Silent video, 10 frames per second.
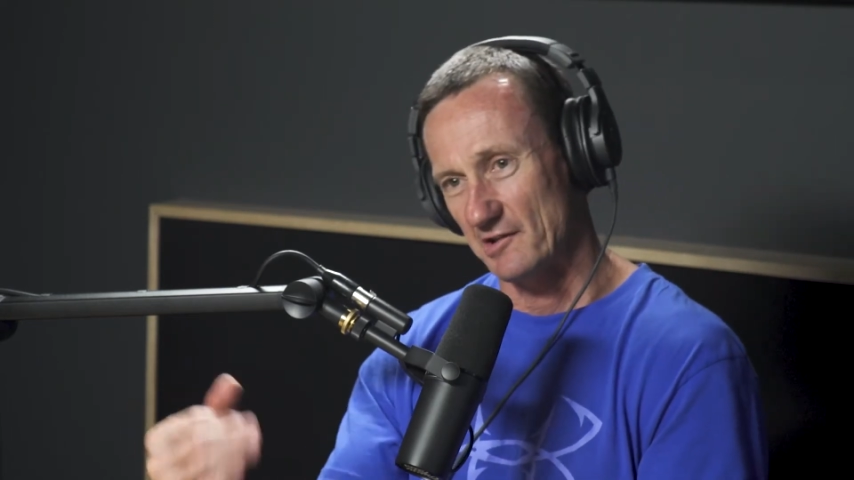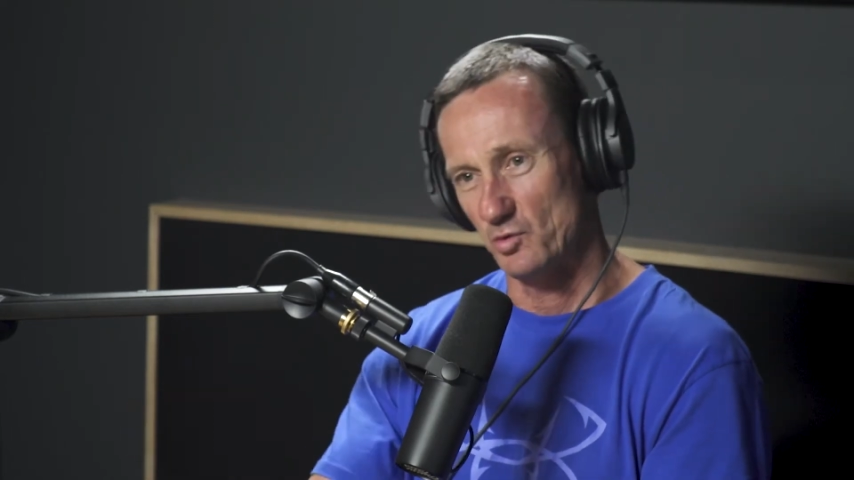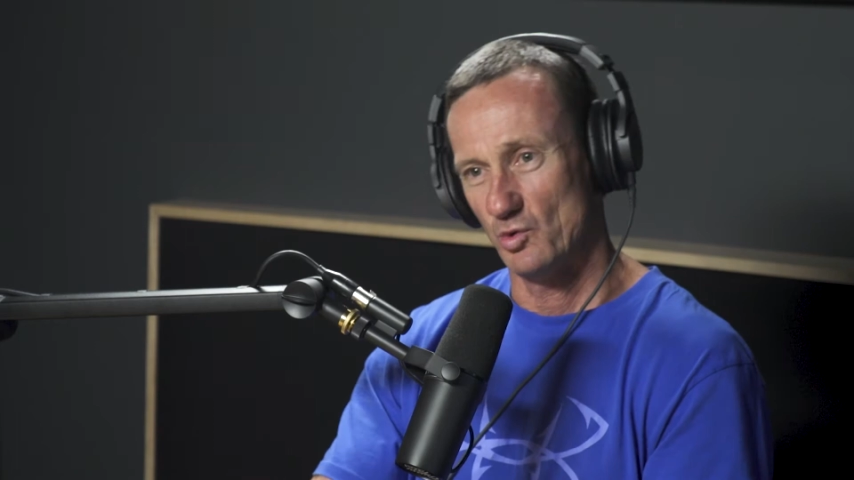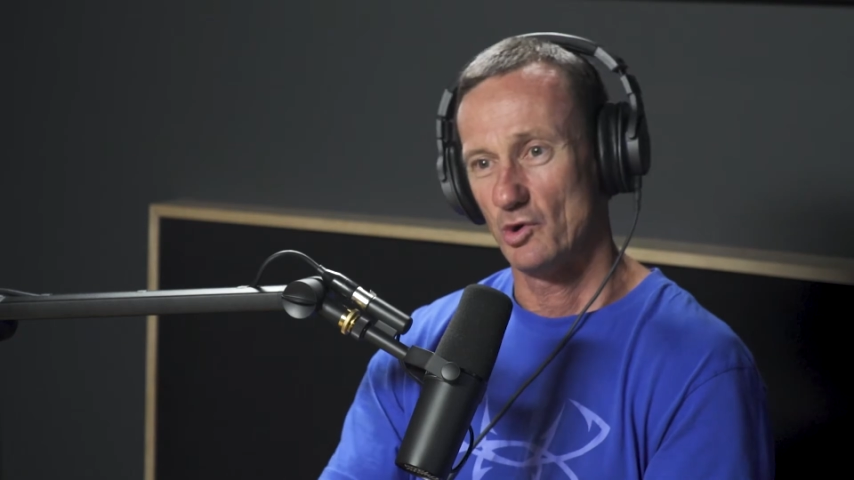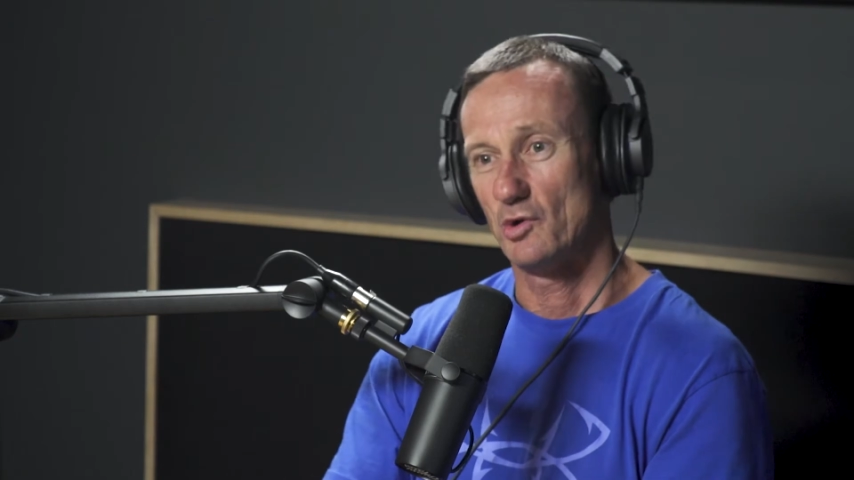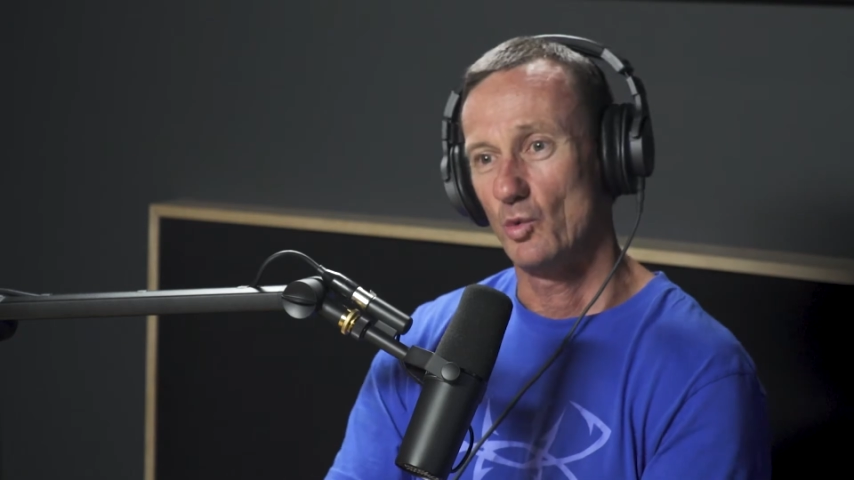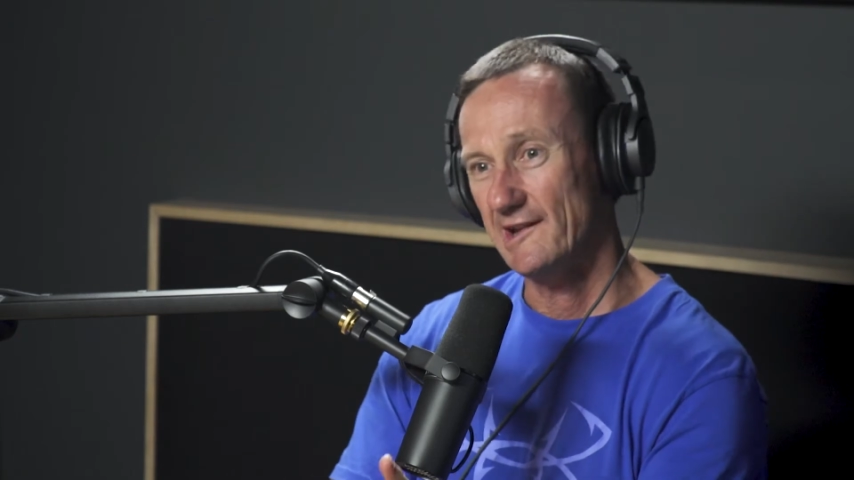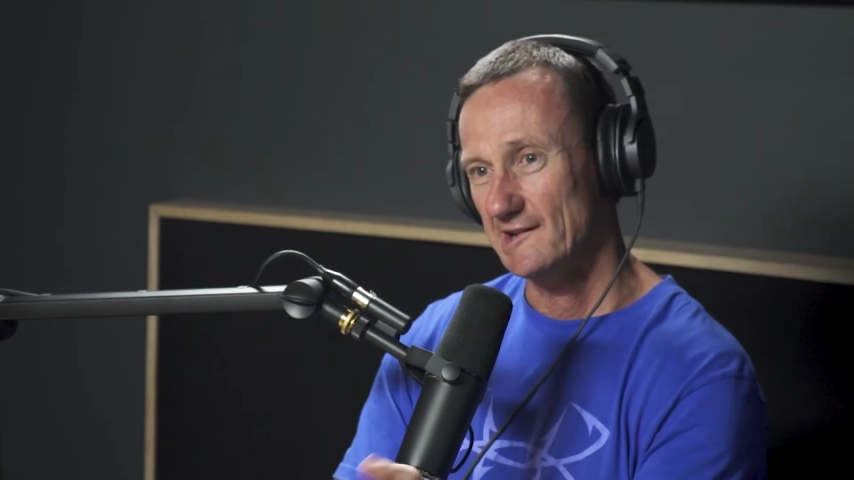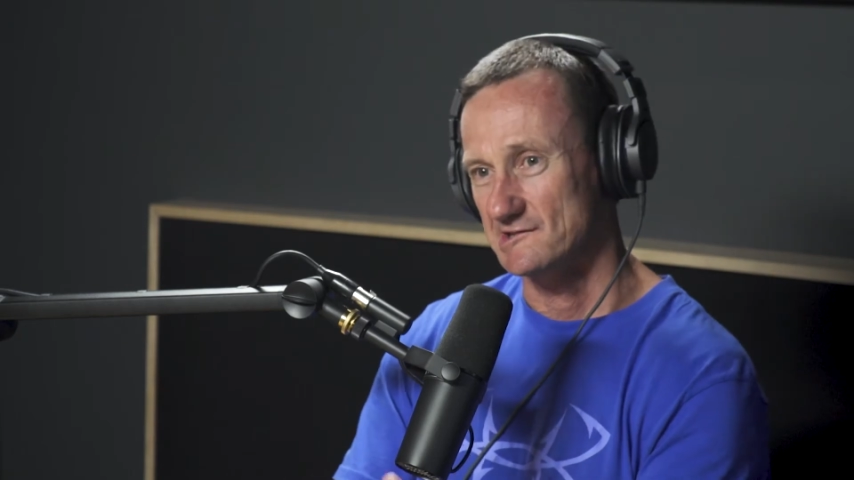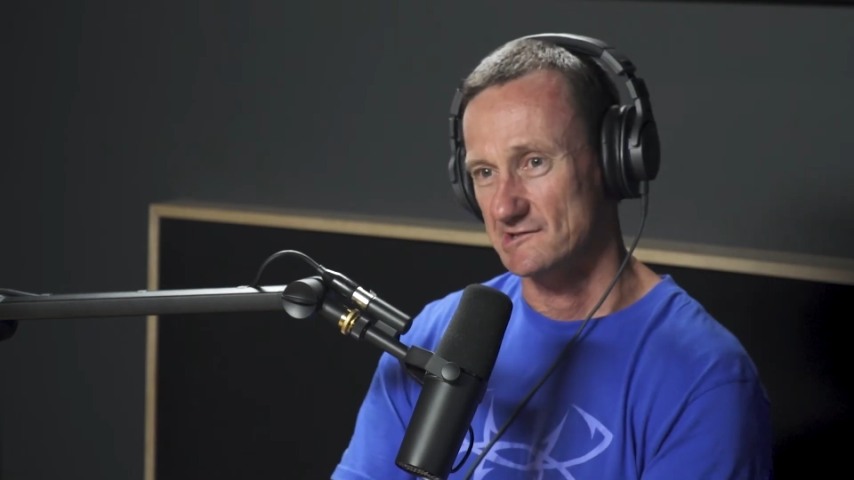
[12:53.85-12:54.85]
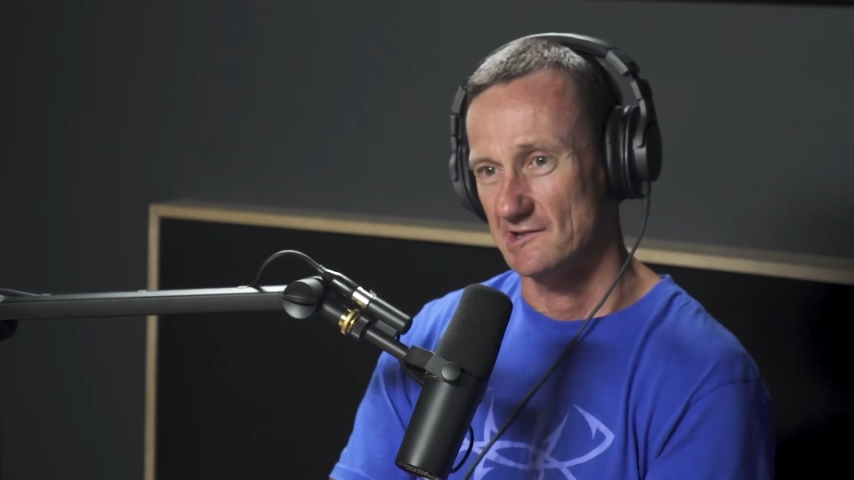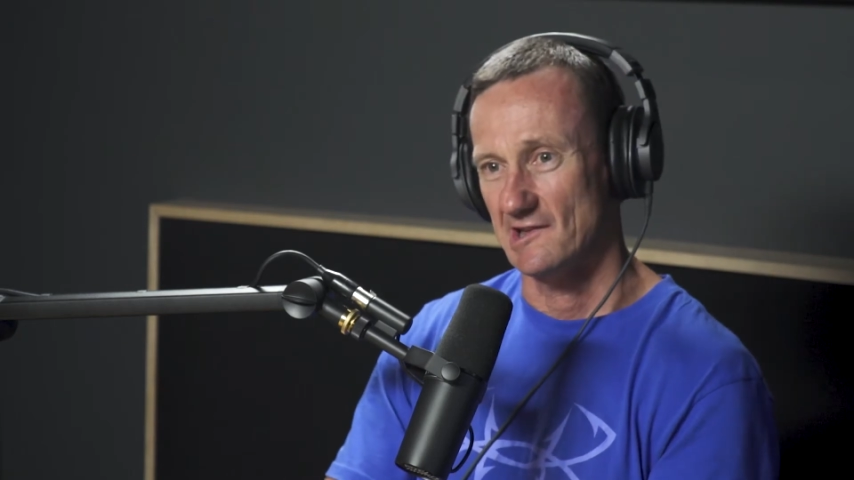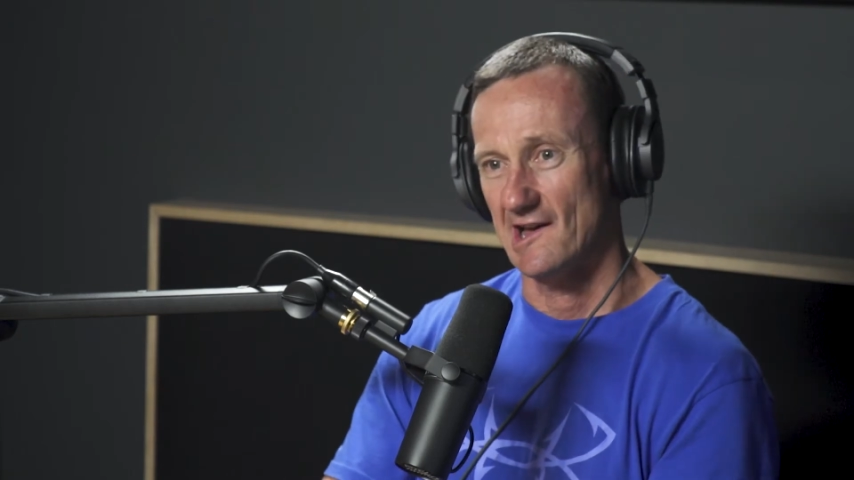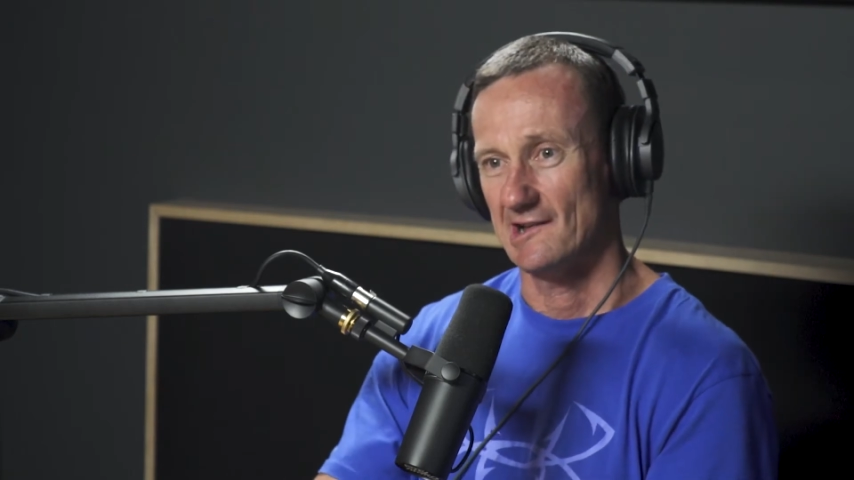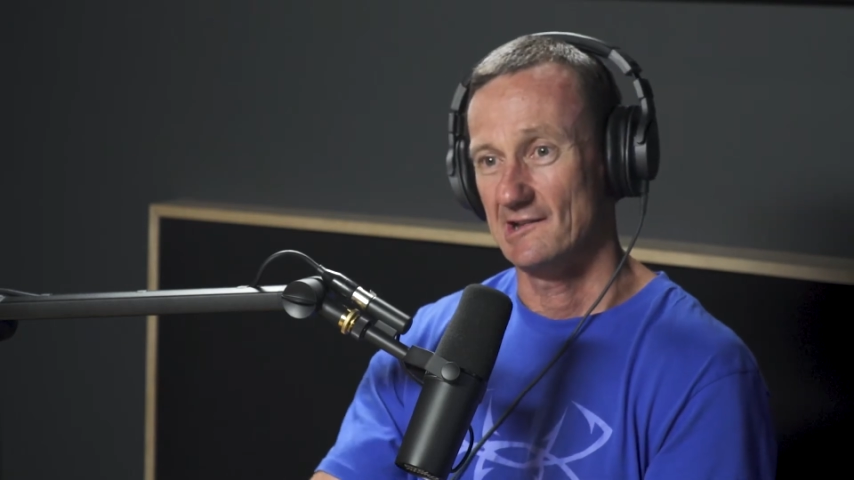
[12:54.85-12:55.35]
of the water. We can see
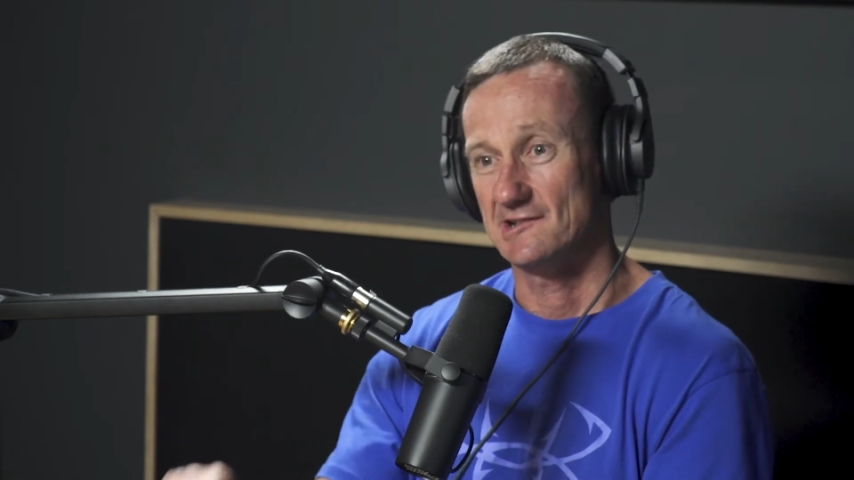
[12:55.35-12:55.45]
that.